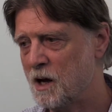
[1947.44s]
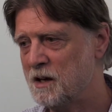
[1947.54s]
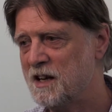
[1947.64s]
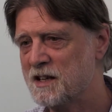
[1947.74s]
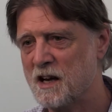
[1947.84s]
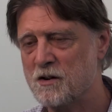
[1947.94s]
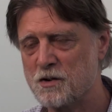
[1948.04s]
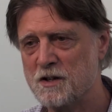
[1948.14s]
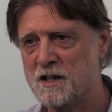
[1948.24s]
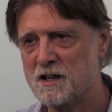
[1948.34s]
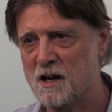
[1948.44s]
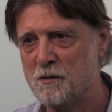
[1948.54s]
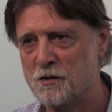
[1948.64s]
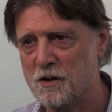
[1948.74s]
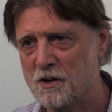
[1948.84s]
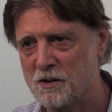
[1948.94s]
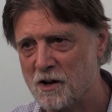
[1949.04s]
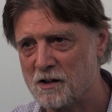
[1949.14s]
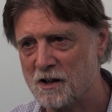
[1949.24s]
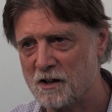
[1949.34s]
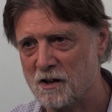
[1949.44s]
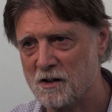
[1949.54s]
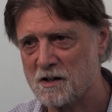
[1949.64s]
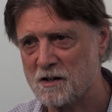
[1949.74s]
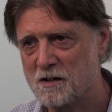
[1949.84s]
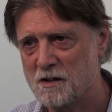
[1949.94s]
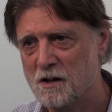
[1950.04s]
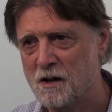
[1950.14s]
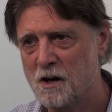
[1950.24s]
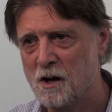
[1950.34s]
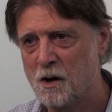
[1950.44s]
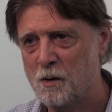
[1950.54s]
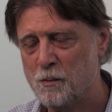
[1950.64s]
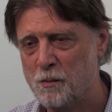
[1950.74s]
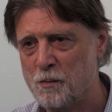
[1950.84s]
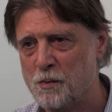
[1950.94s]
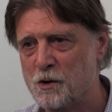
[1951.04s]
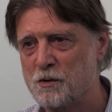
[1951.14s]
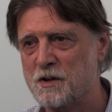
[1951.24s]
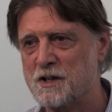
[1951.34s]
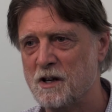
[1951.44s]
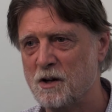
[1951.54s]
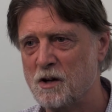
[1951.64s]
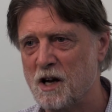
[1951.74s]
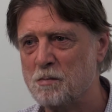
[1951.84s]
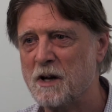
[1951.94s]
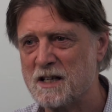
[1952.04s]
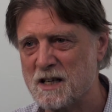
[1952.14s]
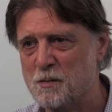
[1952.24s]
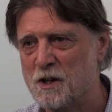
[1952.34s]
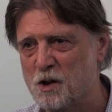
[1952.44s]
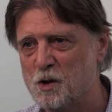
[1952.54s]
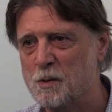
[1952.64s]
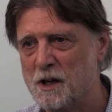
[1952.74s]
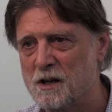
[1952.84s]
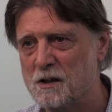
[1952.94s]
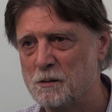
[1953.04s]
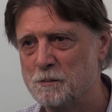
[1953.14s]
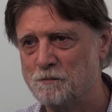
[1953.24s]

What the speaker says: And his entrance exam for the conducting class, Pröver said, "Okay, play something on the piano."